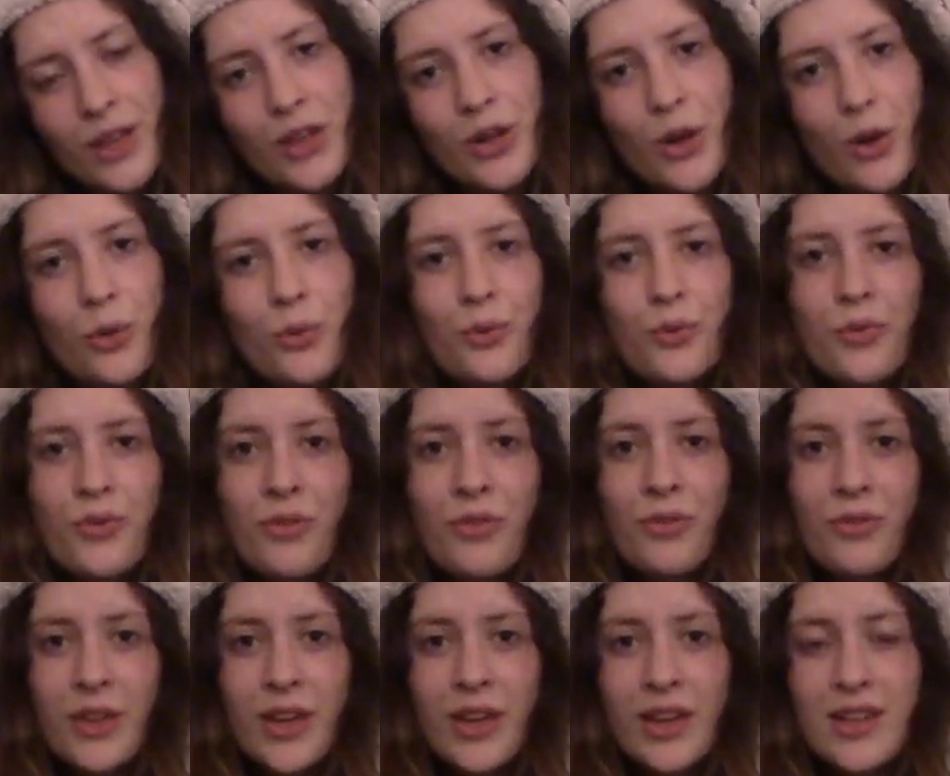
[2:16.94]
you know,
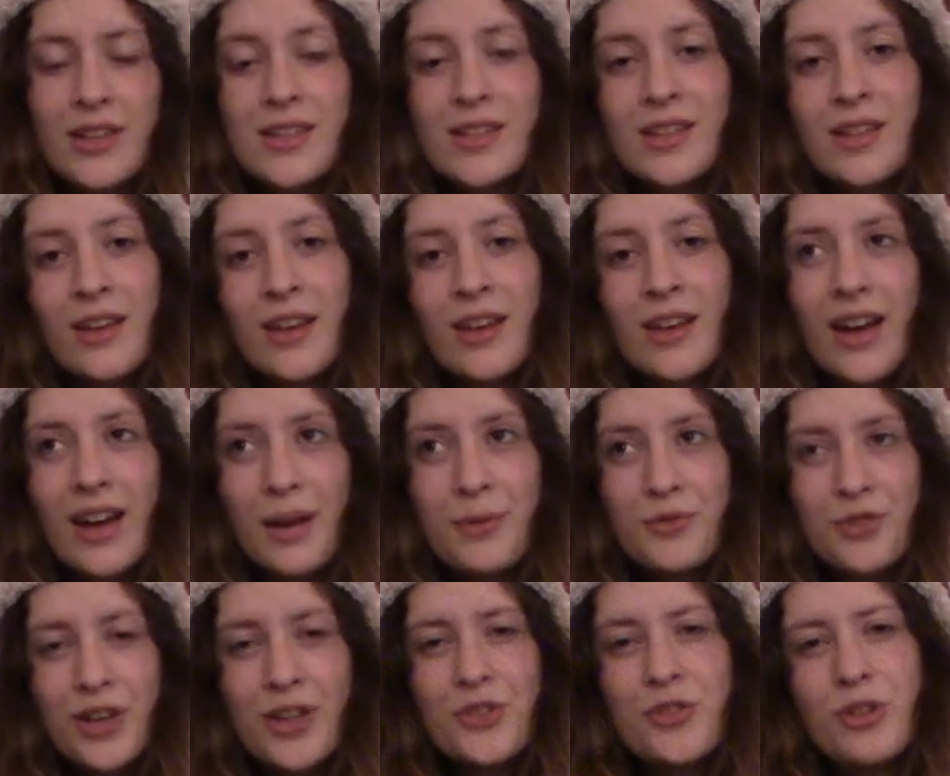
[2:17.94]
thingies, and I'm
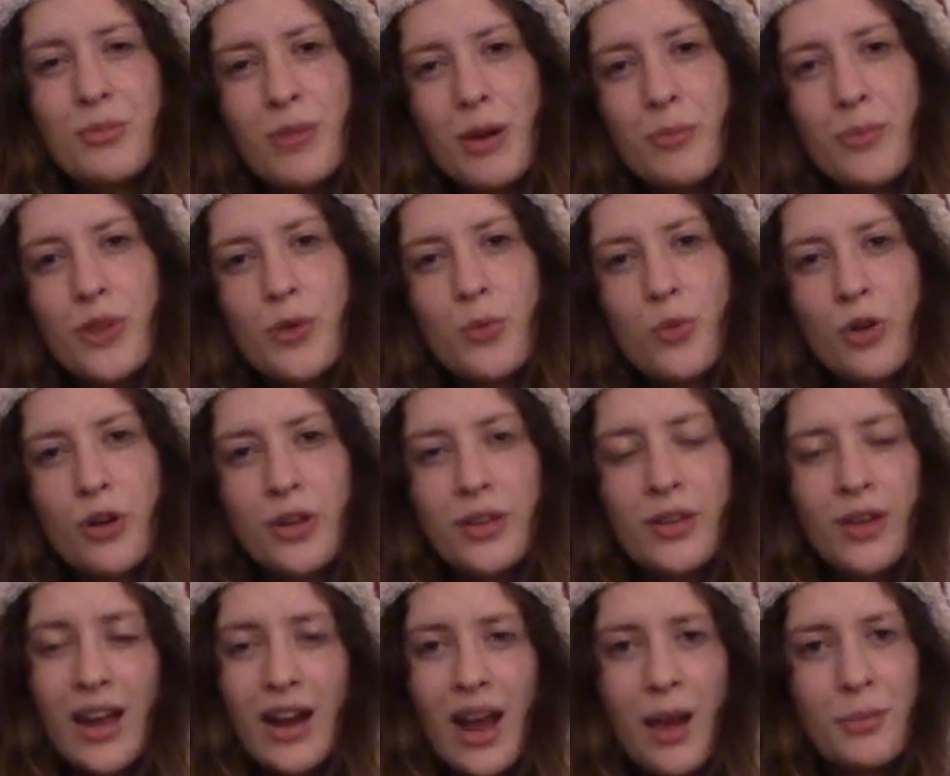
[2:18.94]
trying to remember the word,
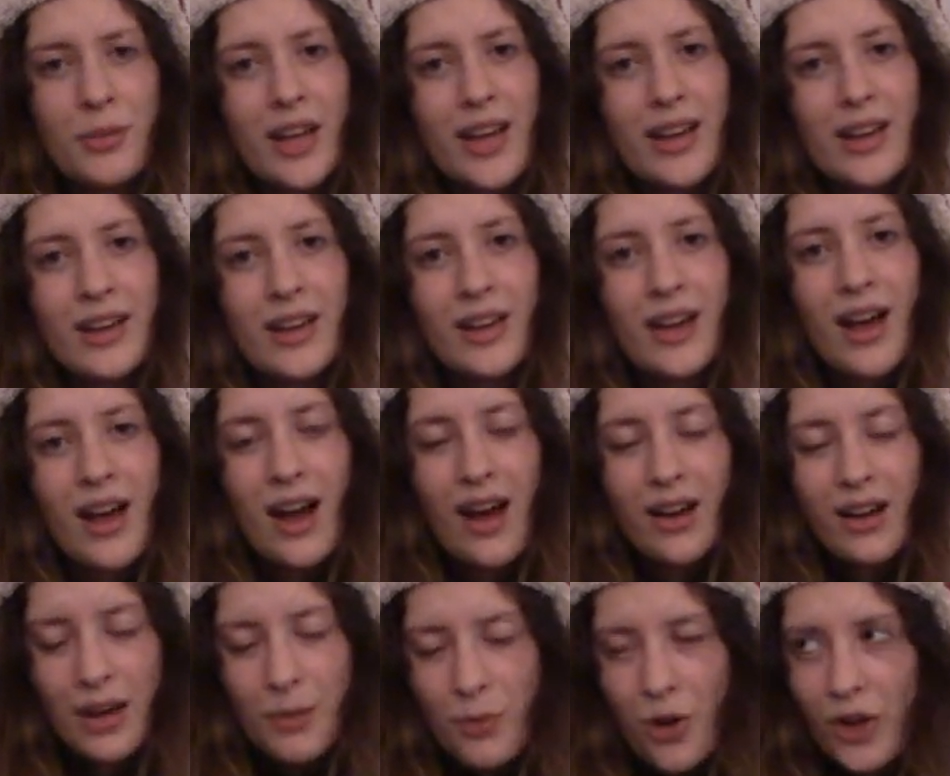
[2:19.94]
and I'm like,
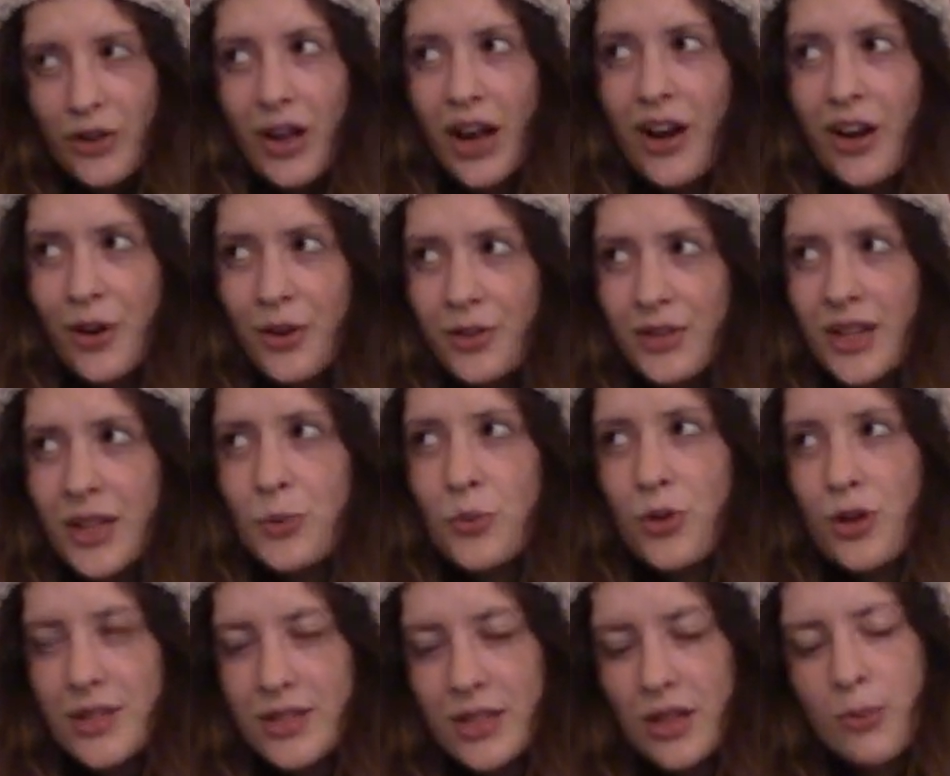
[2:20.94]
Come on, I heard that
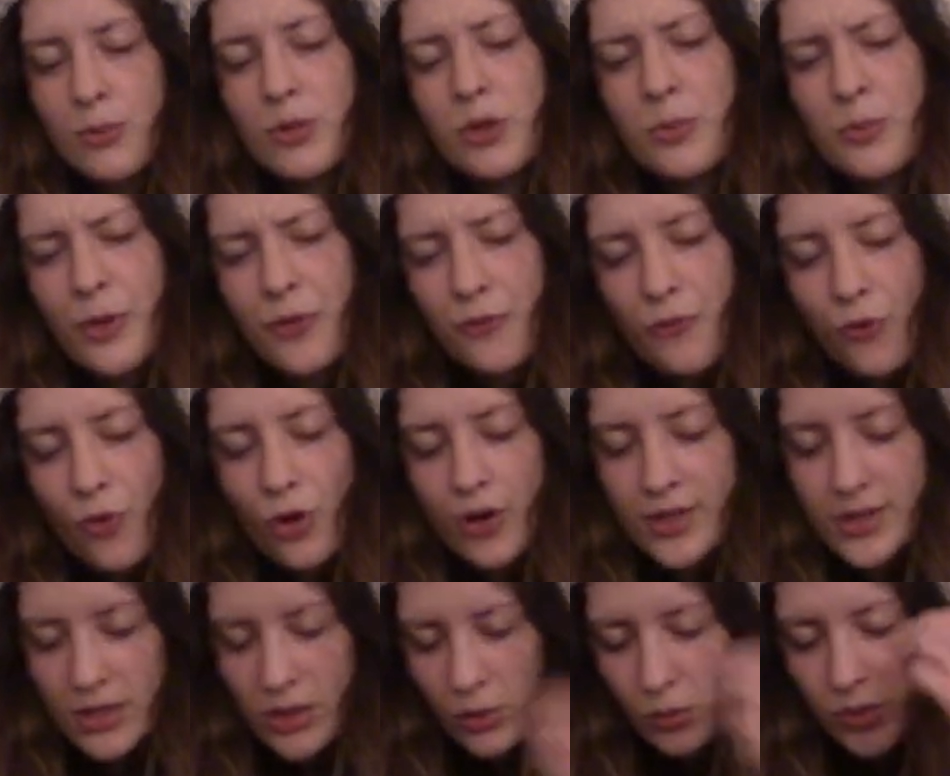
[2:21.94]
word somewhere before,
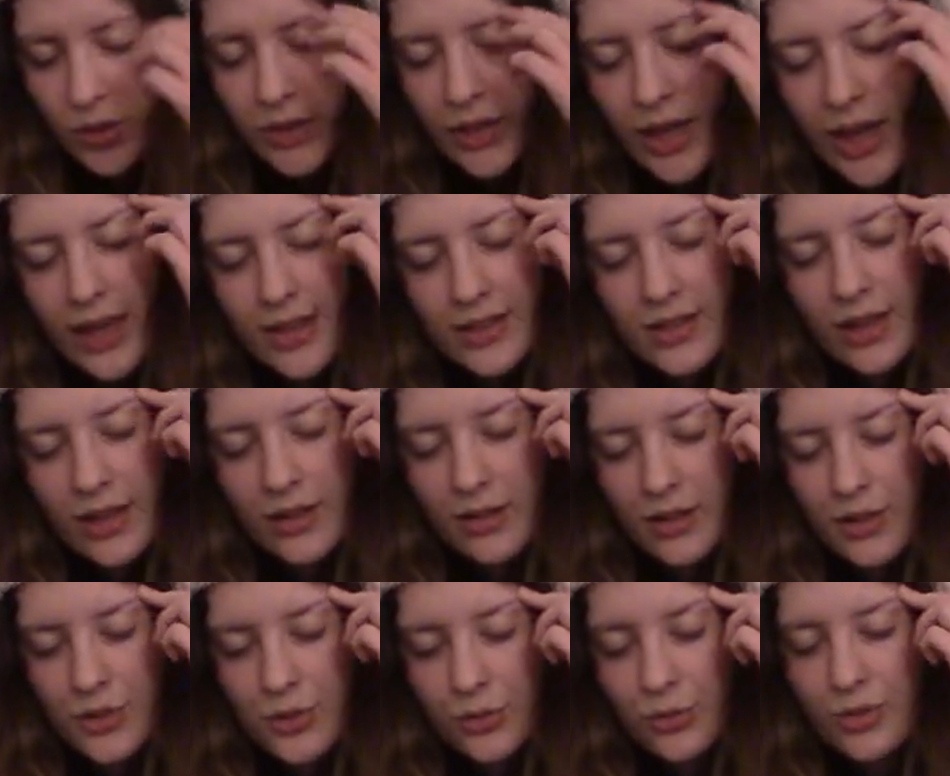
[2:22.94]
somewhere in hentai
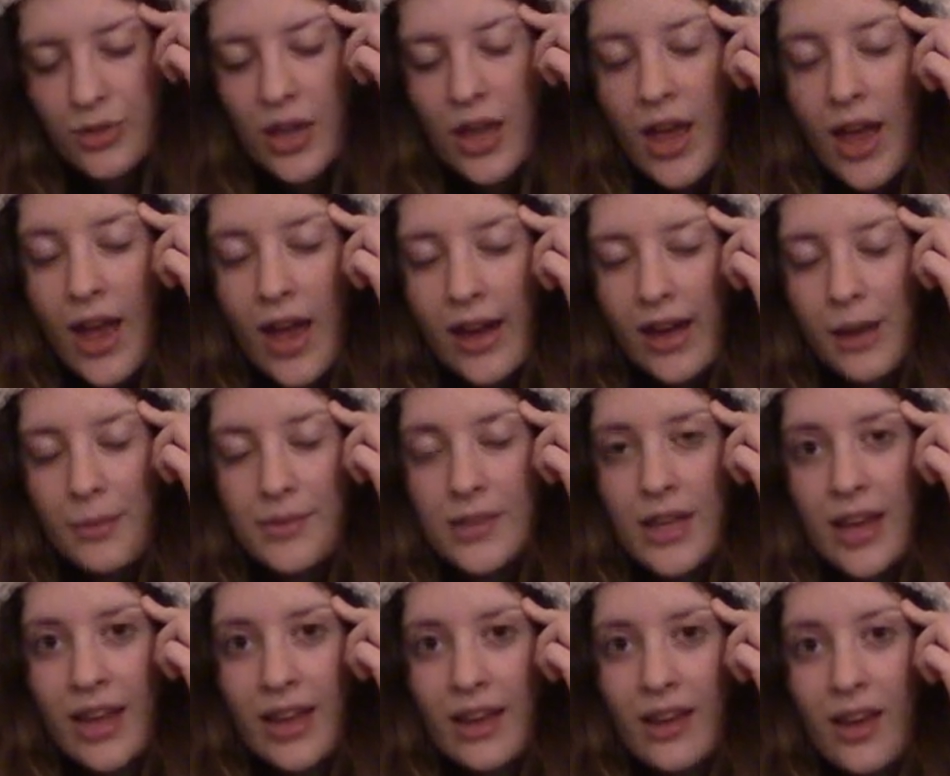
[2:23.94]
cartoons, and I'm
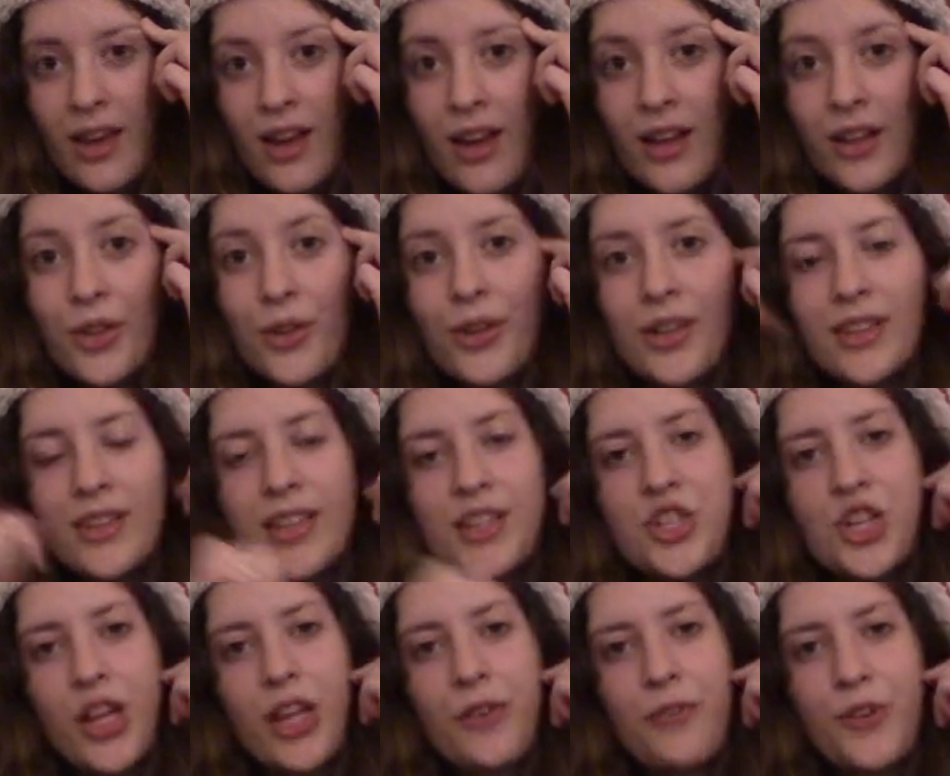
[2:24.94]
saying, look at the
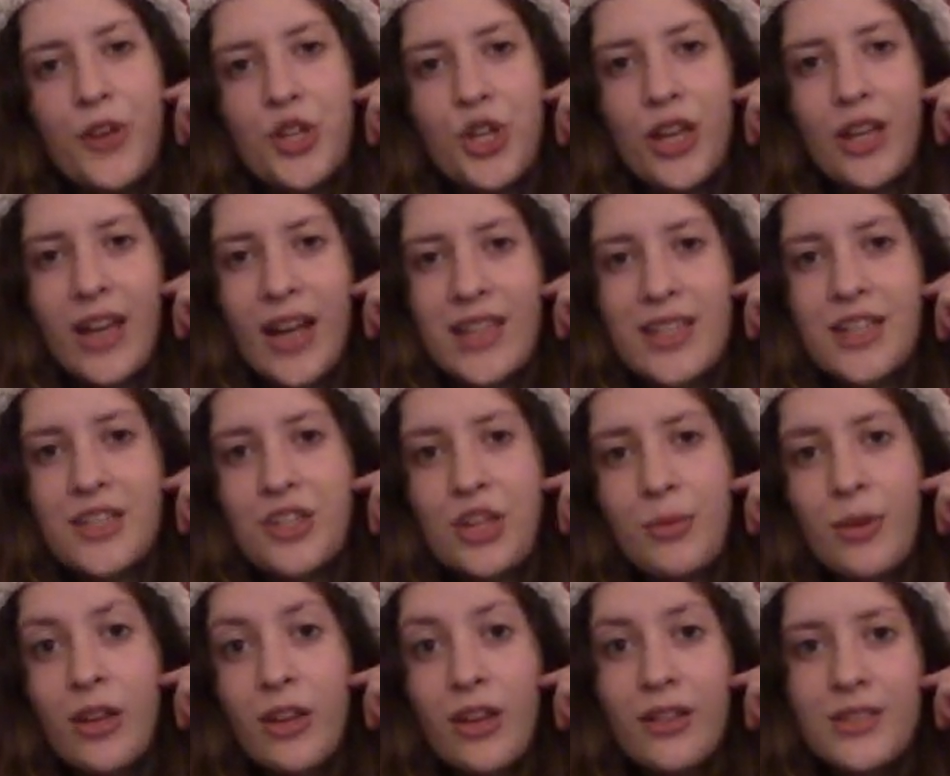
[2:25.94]
jellyfish, it has
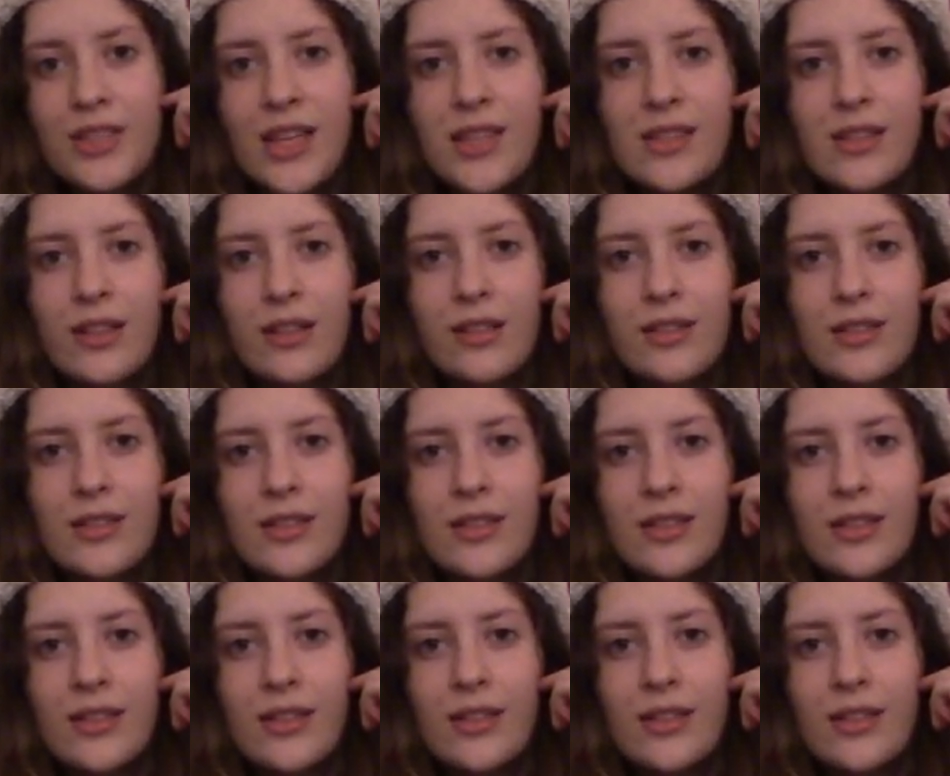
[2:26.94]
extremely long testicles.